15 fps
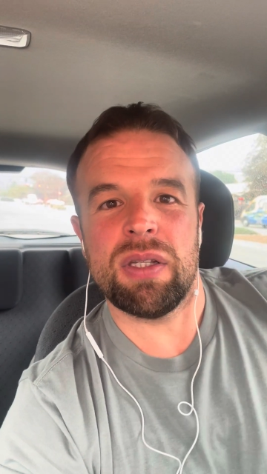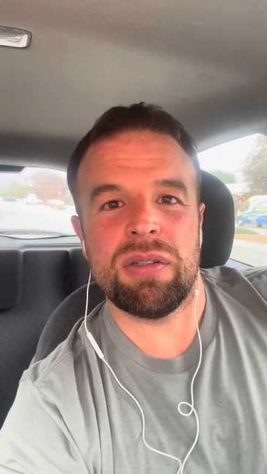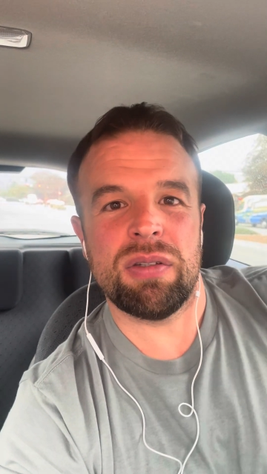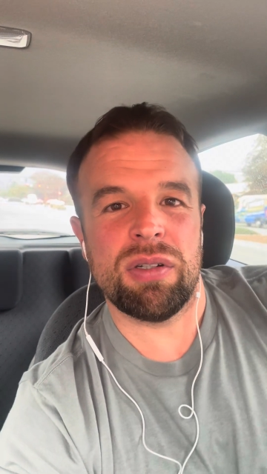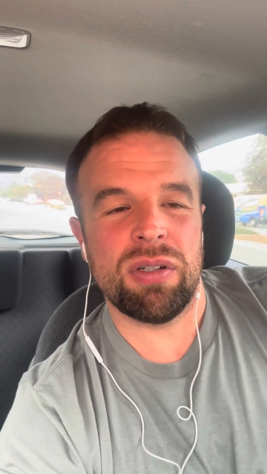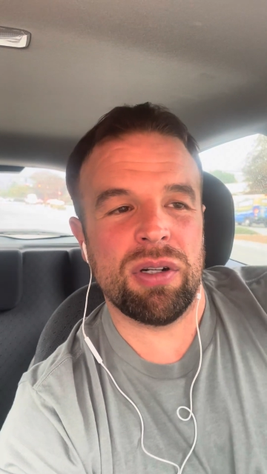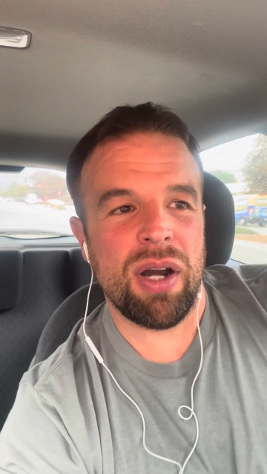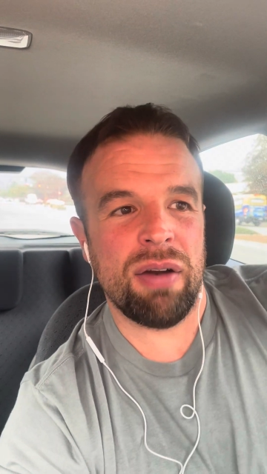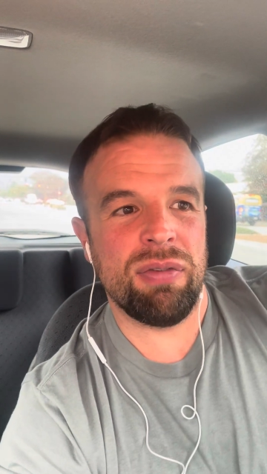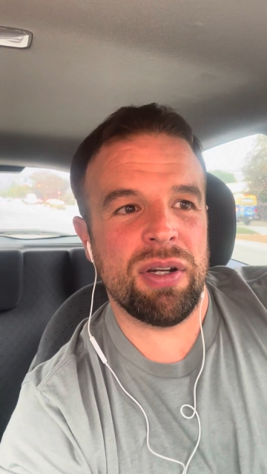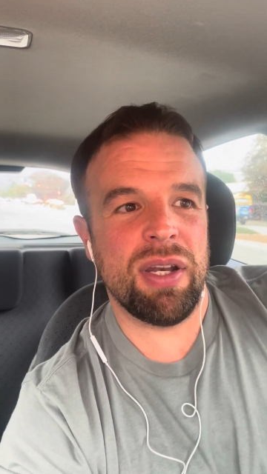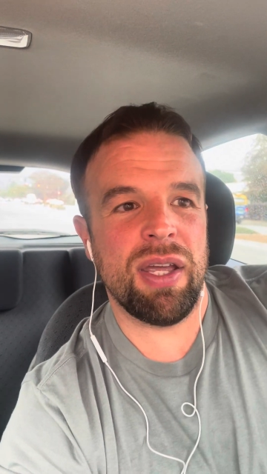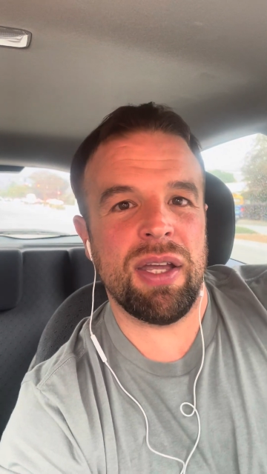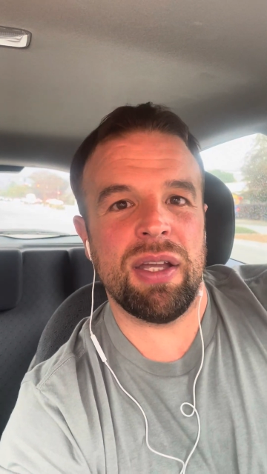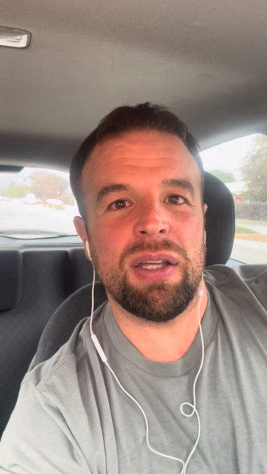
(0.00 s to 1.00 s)
your
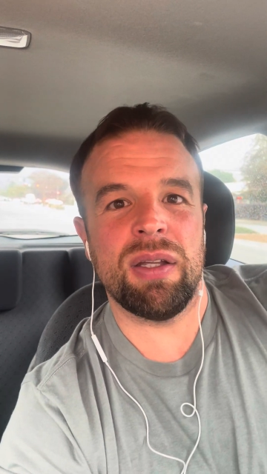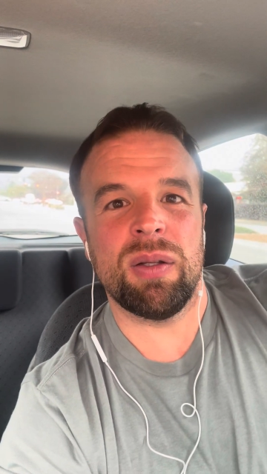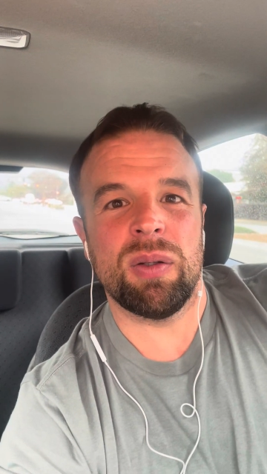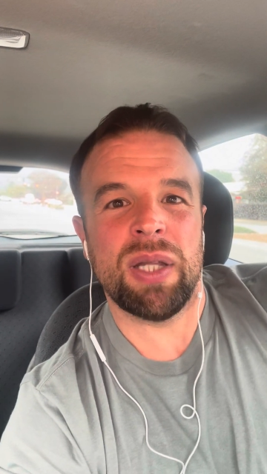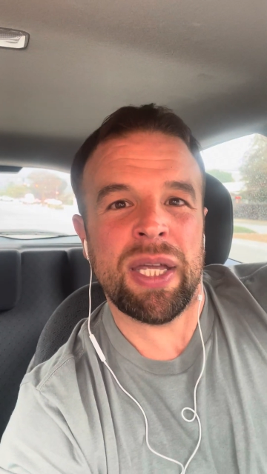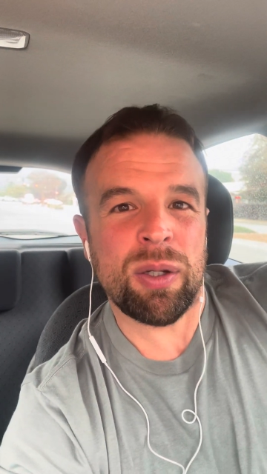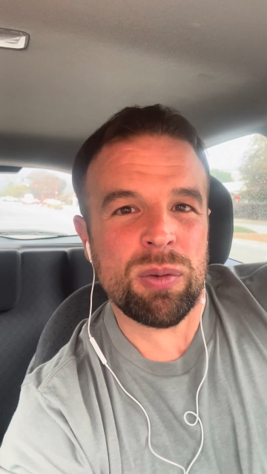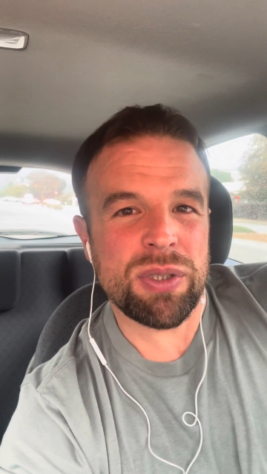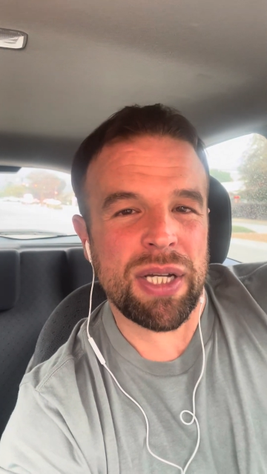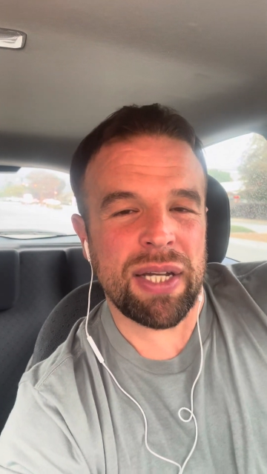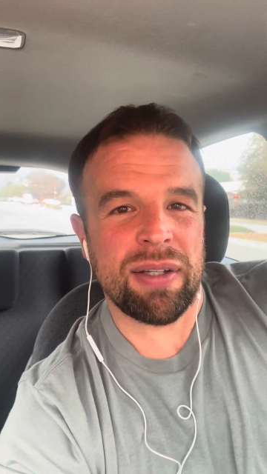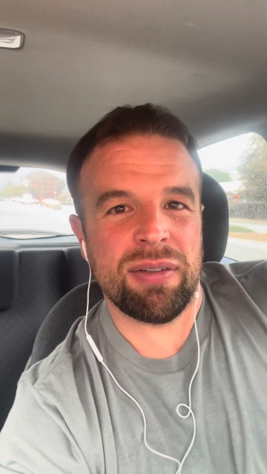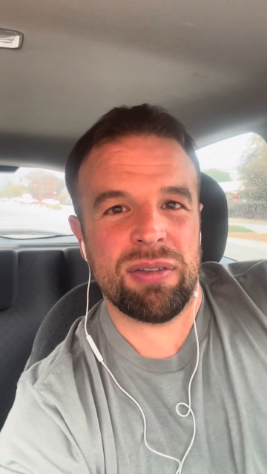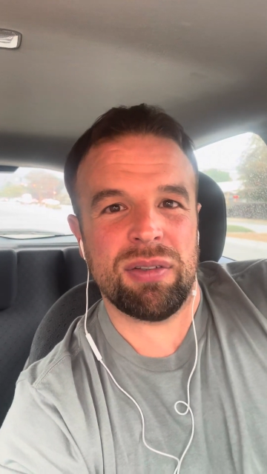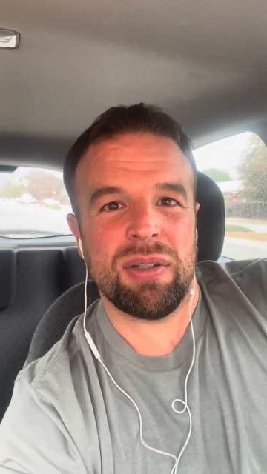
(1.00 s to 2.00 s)
everyday language
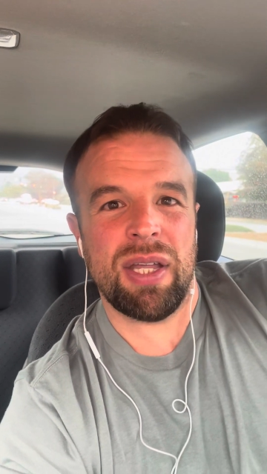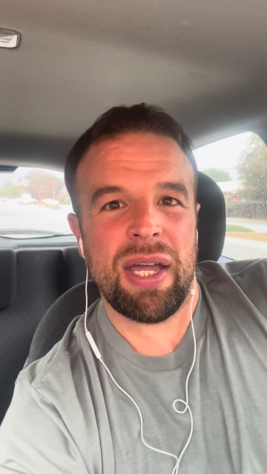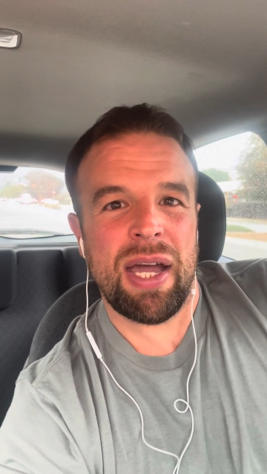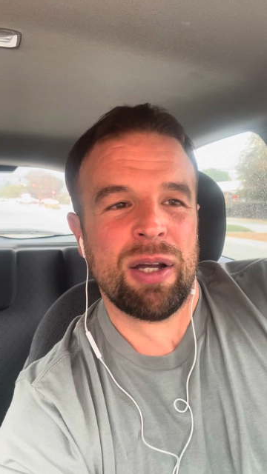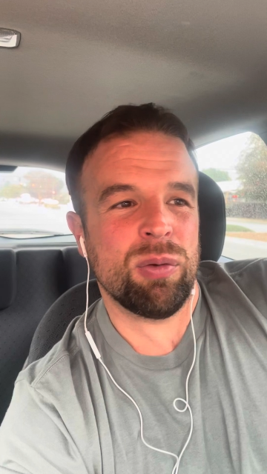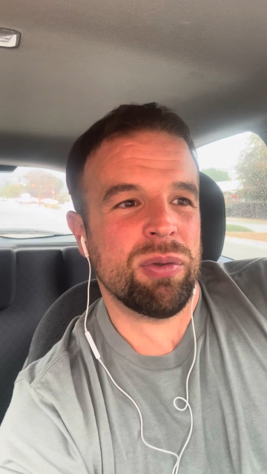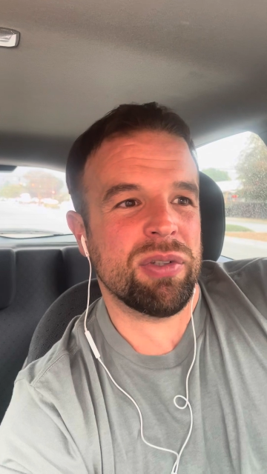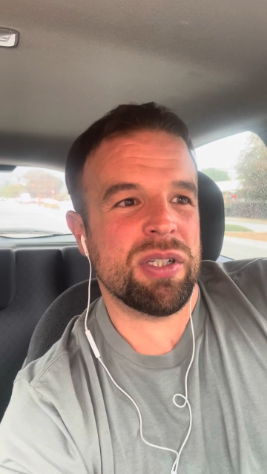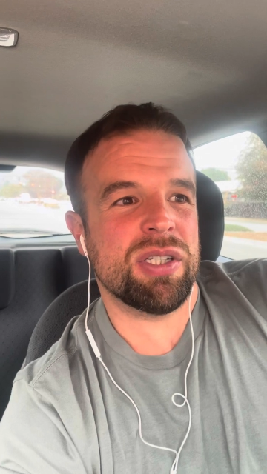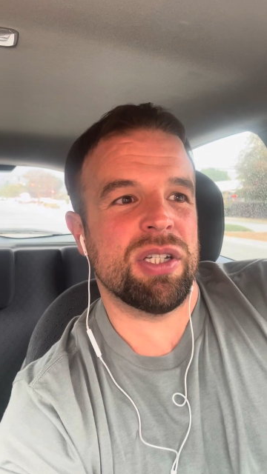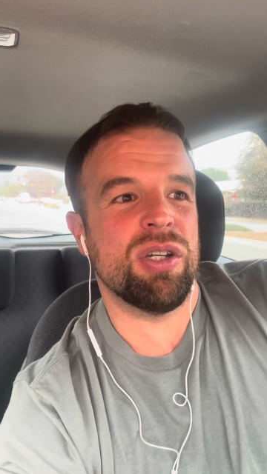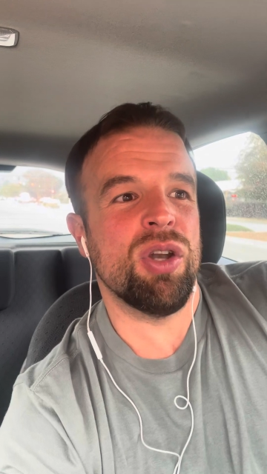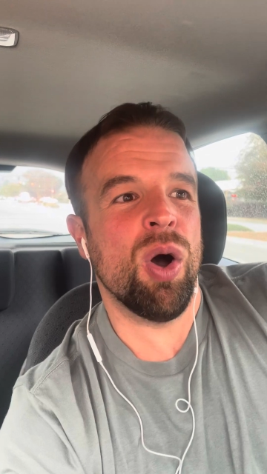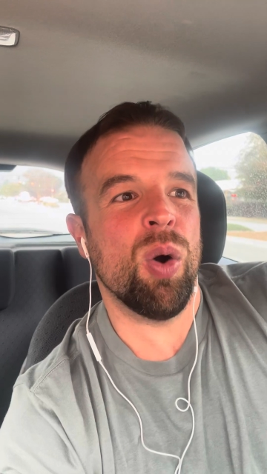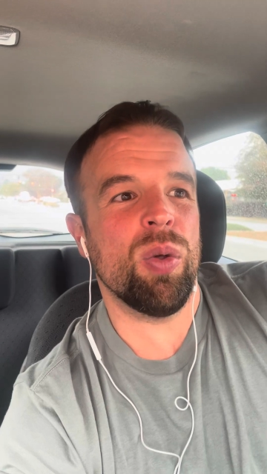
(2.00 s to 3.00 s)
acquisition.
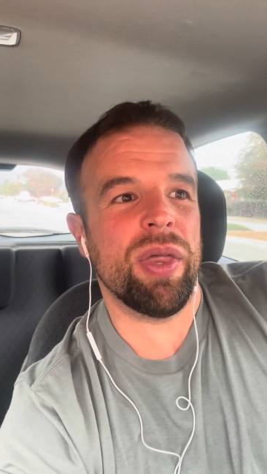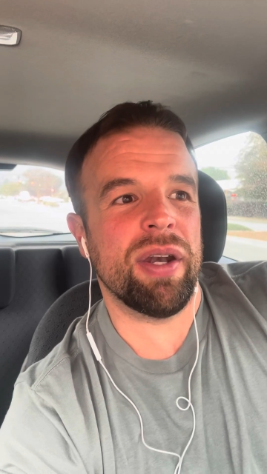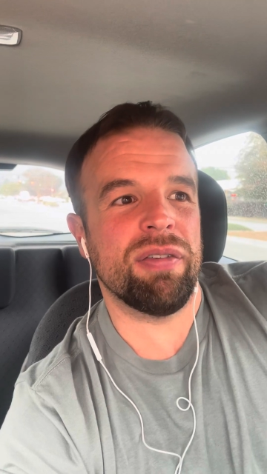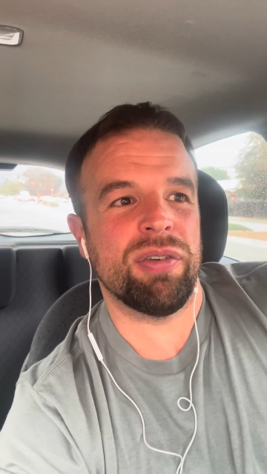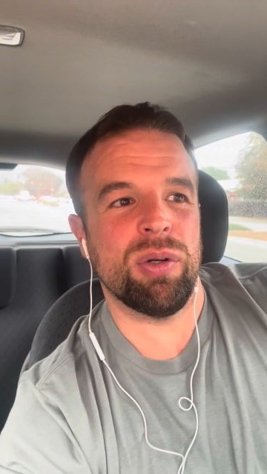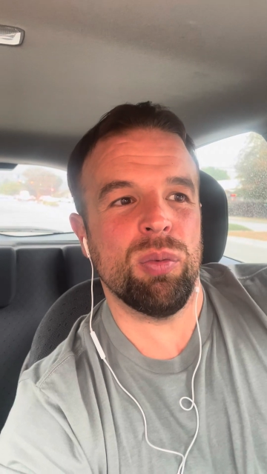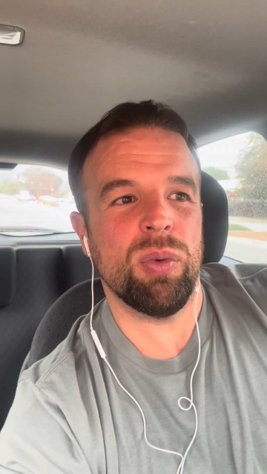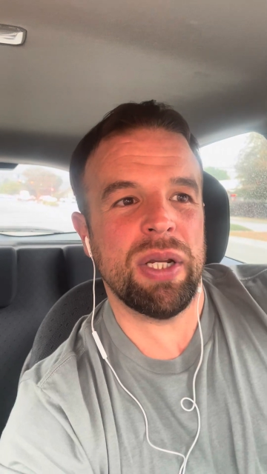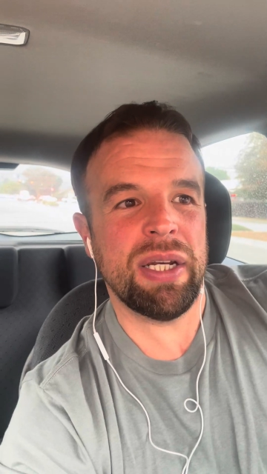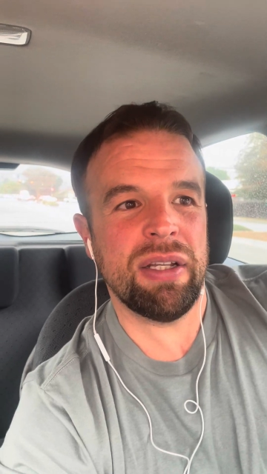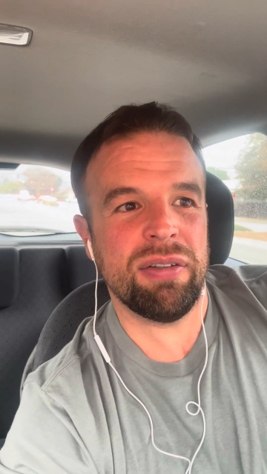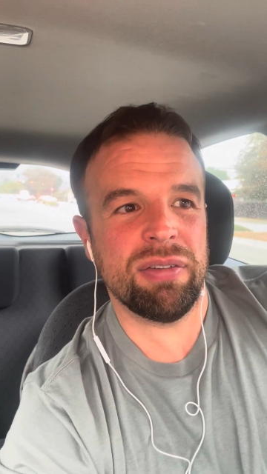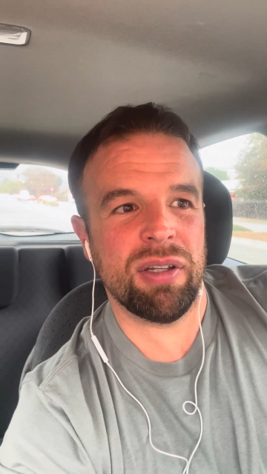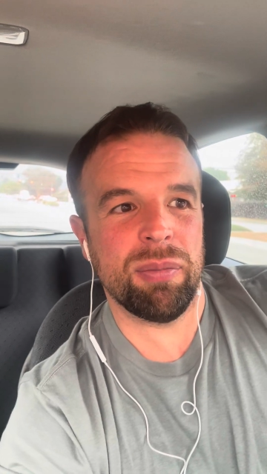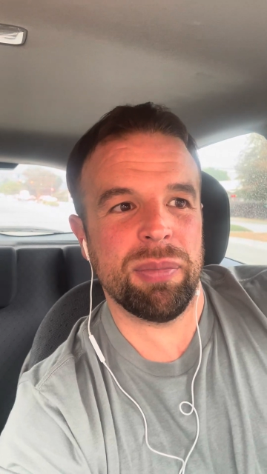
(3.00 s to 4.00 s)
Know that if you're reading
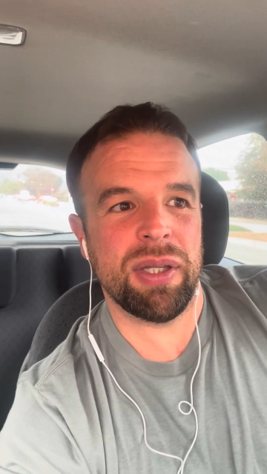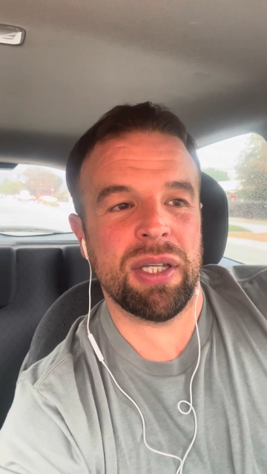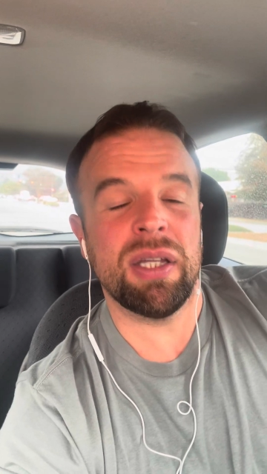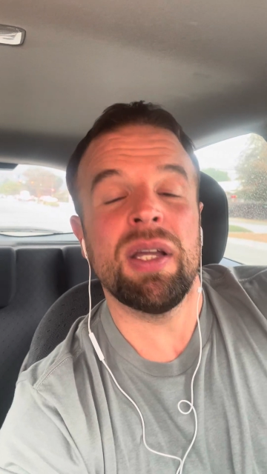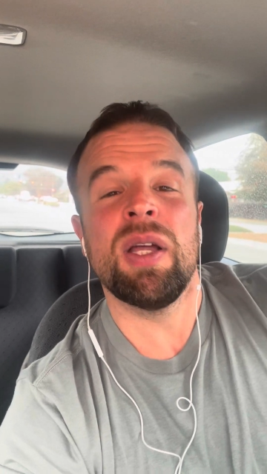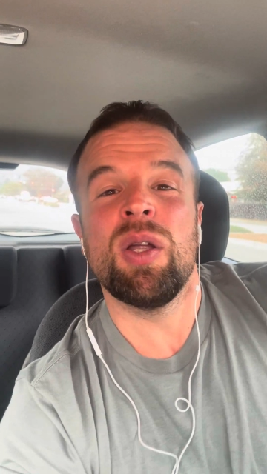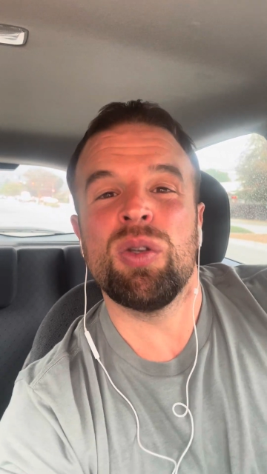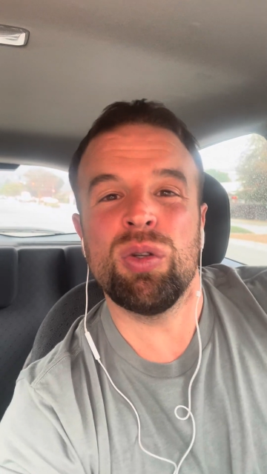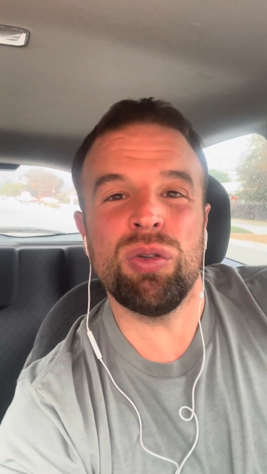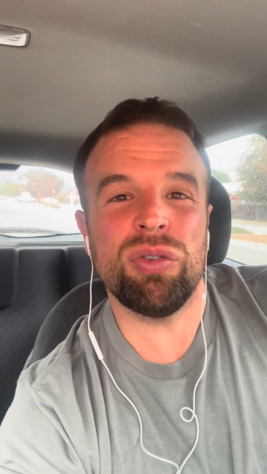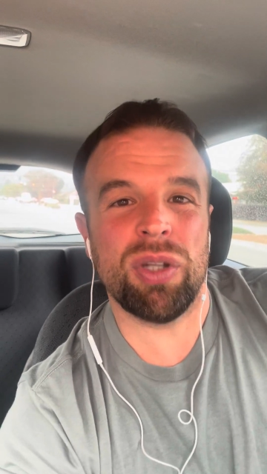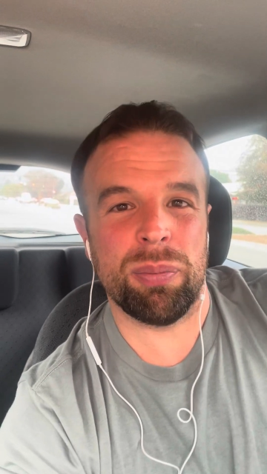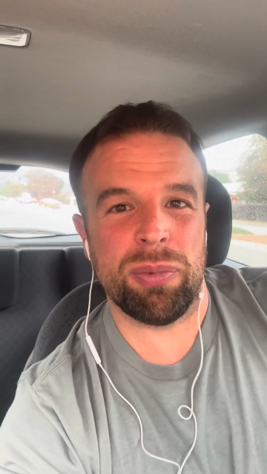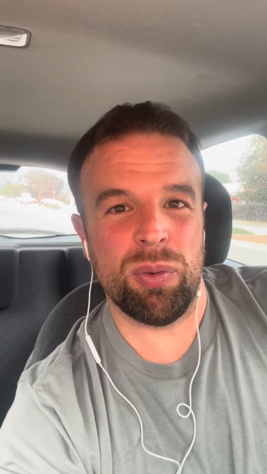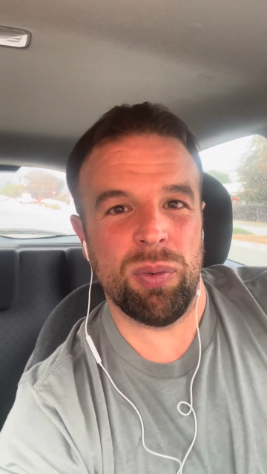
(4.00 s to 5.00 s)
something, do
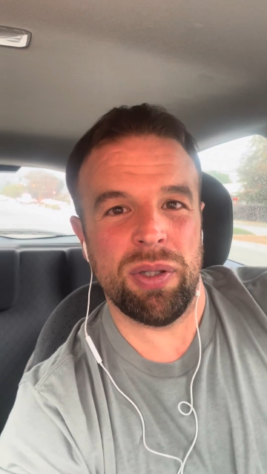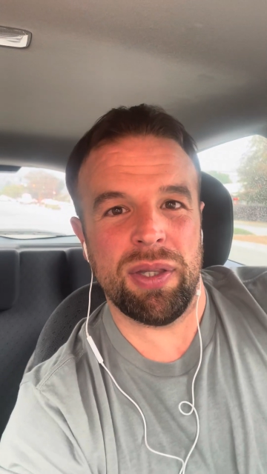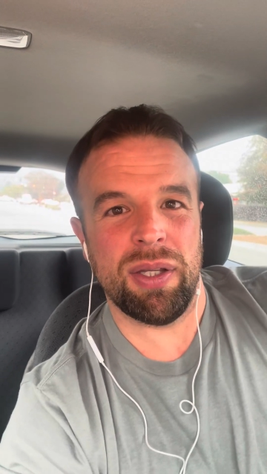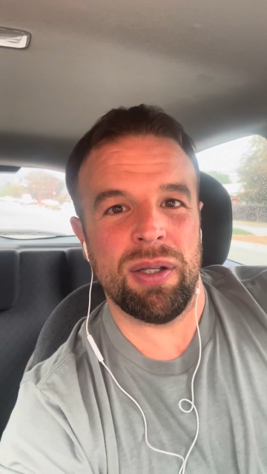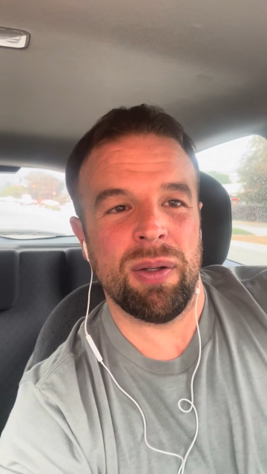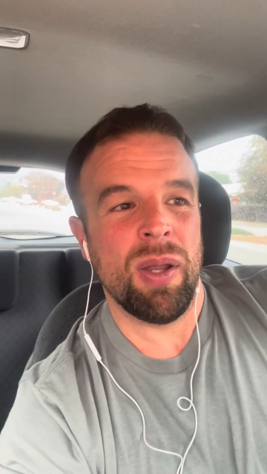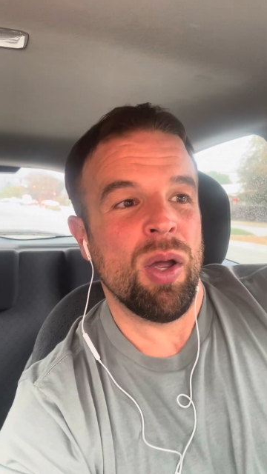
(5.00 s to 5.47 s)
something with it.